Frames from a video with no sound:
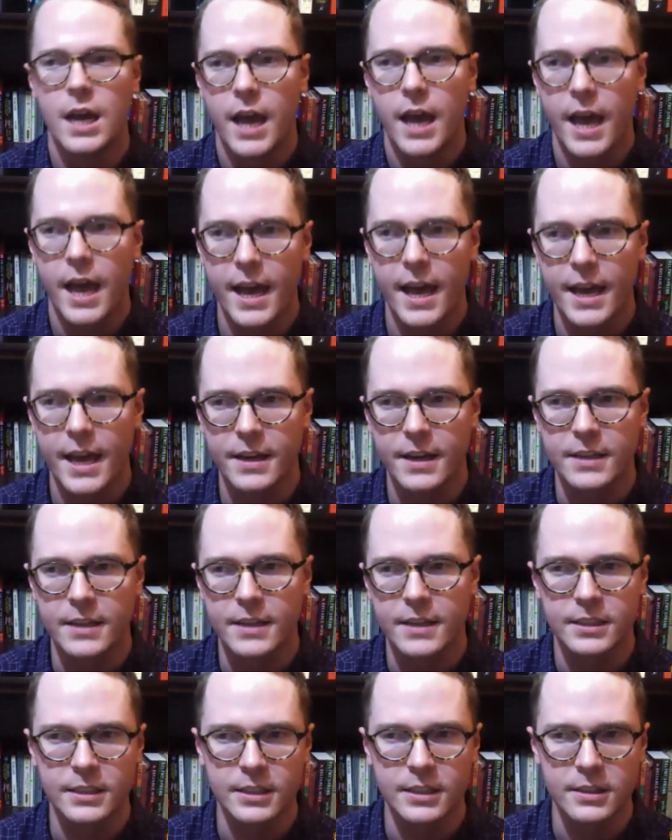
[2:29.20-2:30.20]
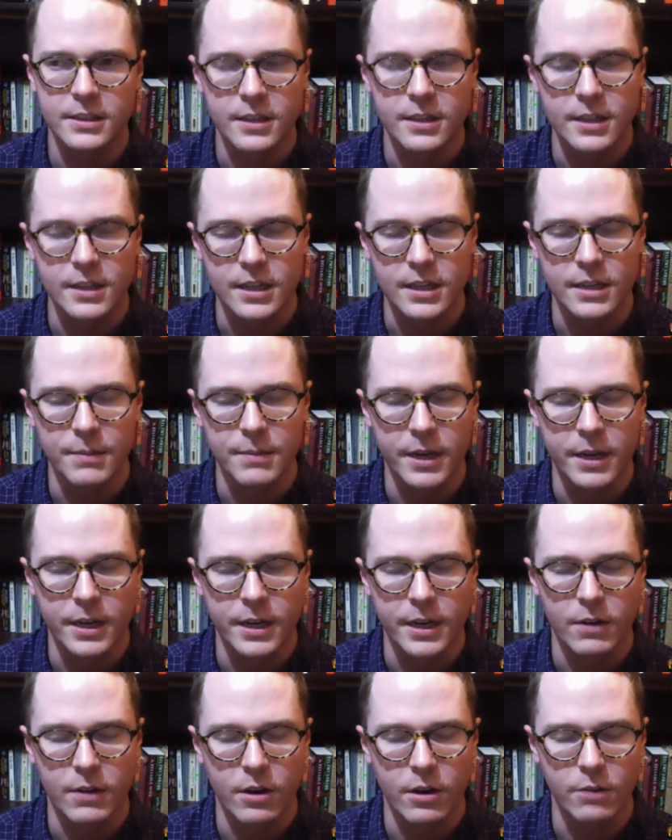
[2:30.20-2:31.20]
and I suddenly thought about
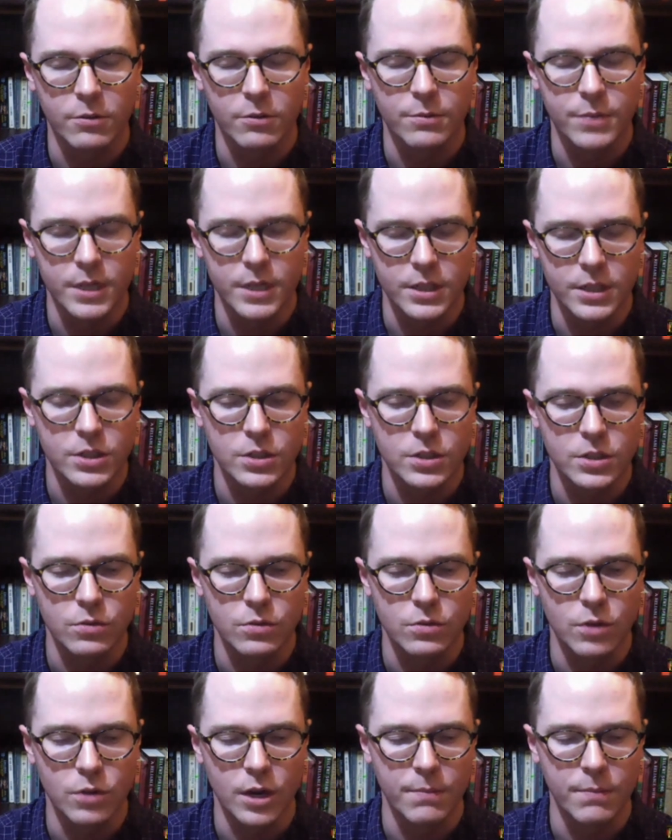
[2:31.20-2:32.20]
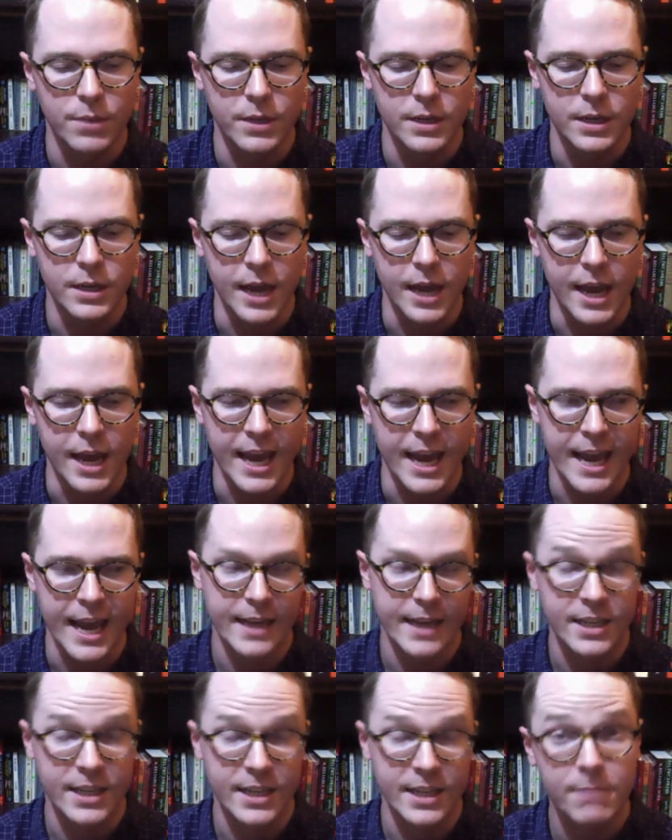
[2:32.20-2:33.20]
how hard it would be to uh, be a
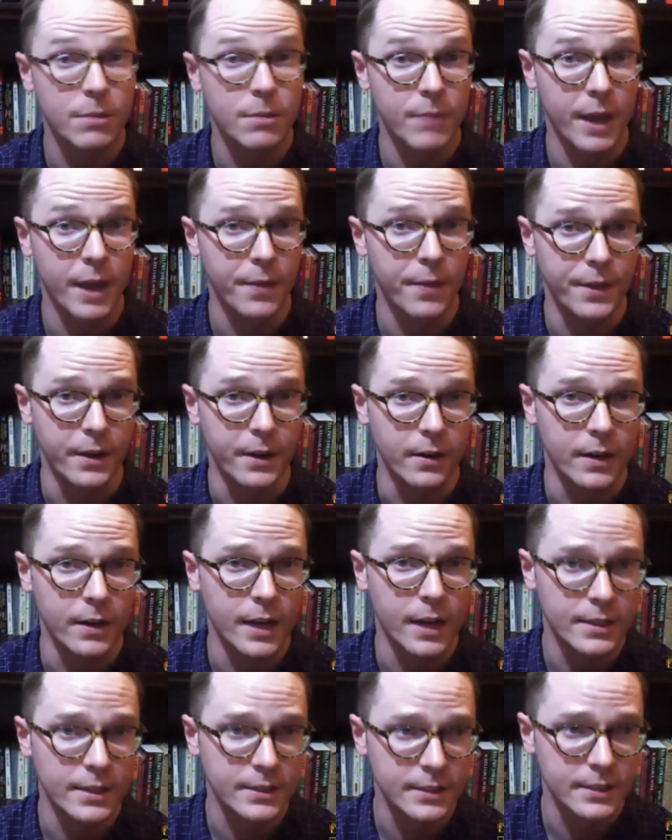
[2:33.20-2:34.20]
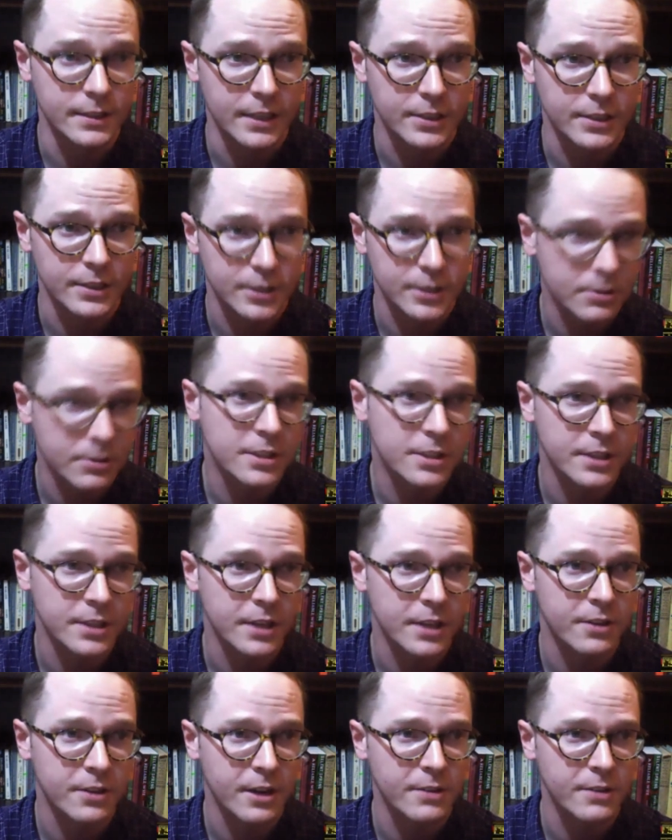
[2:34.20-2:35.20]
diplomat there. And as soon as I
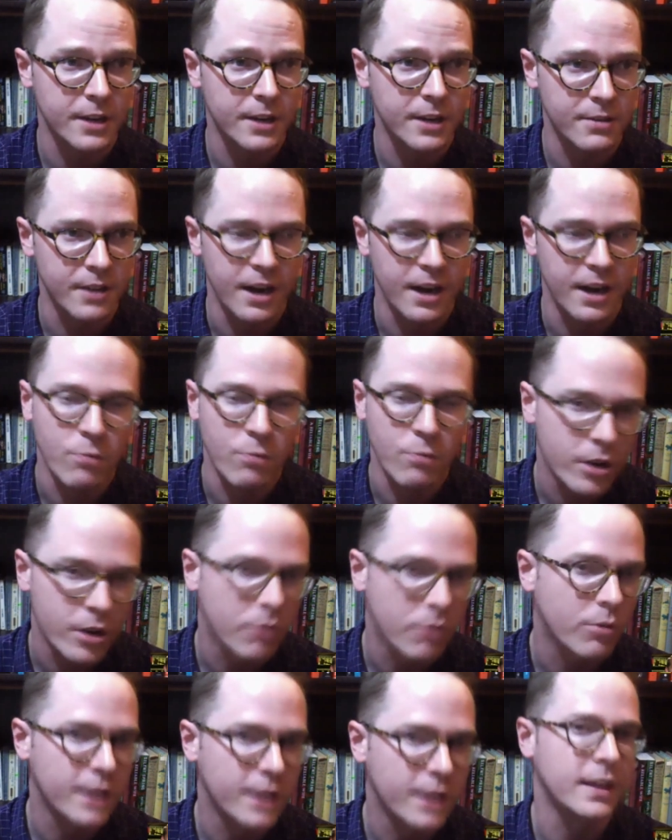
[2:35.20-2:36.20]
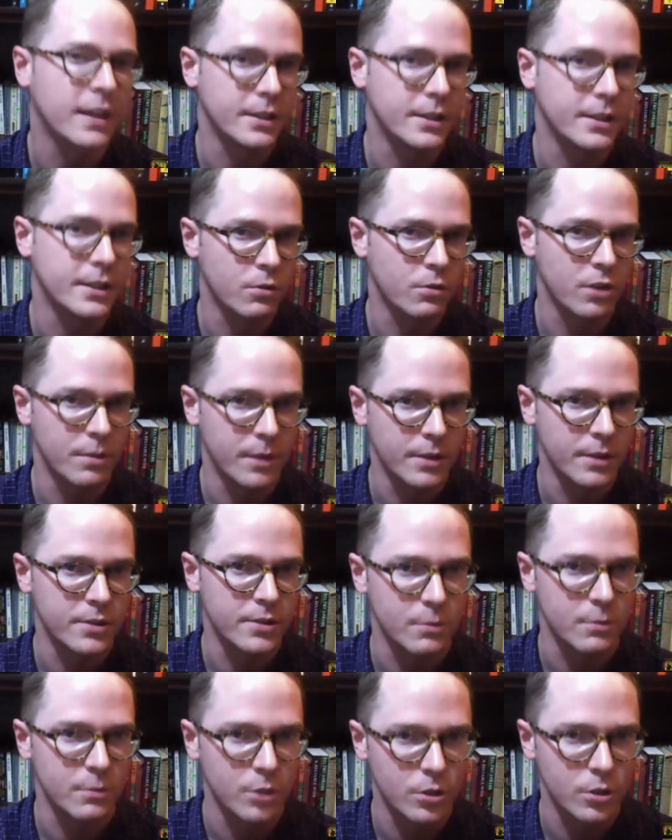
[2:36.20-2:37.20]
thought that, I thought, I want to write that story about
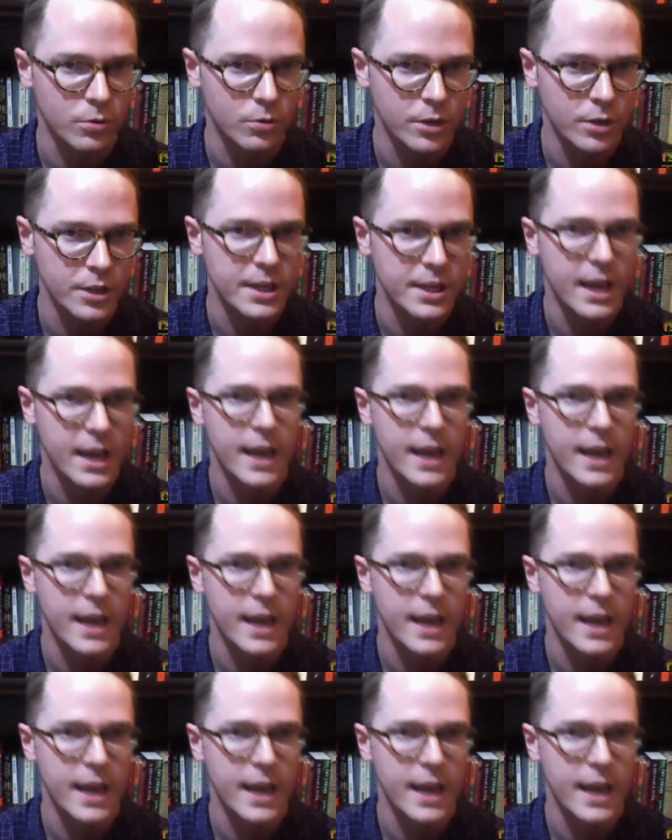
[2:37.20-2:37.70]
someone who is